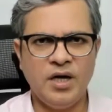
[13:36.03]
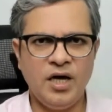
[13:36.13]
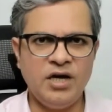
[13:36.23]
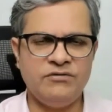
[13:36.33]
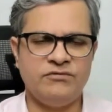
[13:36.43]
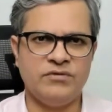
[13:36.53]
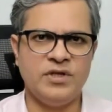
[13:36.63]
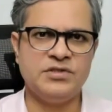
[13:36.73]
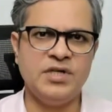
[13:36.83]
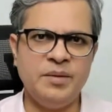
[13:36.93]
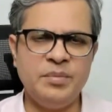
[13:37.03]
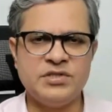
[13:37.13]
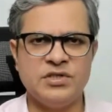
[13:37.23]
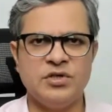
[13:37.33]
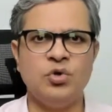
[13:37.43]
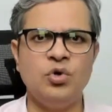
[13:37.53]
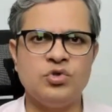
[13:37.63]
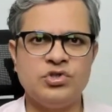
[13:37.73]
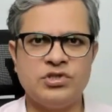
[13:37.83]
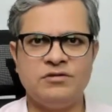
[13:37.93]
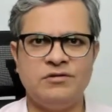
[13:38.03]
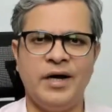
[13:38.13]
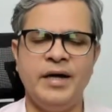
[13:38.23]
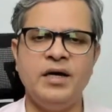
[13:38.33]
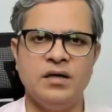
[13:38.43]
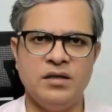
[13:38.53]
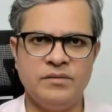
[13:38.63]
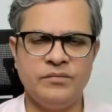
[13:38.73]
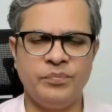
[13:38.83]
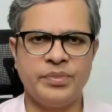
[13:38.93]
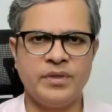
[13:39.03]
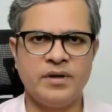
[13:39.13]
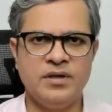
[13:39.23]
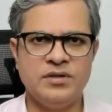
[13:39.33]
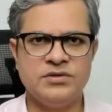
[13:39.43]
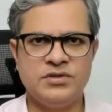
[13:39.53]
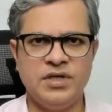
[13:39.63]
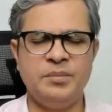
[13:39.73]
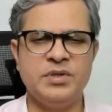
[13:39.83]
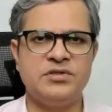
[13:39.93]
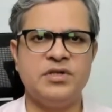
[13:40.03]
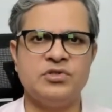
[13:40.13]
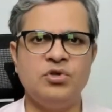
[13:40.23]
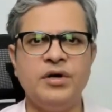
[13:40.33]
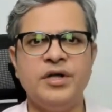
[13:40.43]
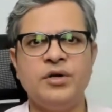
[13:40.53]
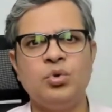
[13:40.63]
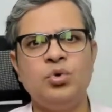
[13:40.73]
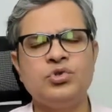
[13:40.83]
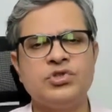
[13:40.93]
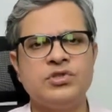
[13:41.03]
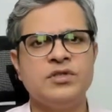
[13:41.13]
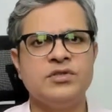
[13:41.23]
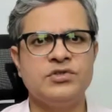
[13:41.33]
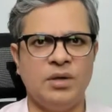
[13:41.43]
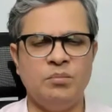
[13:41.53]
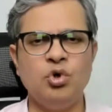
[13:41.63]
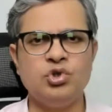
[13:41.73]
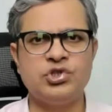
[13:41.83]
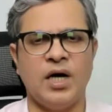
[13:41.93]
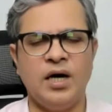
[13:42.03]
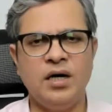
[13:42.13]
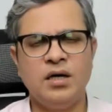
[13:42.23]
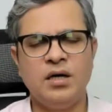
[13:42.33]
If the syllabus includes triangle, syllabus does not include samosa,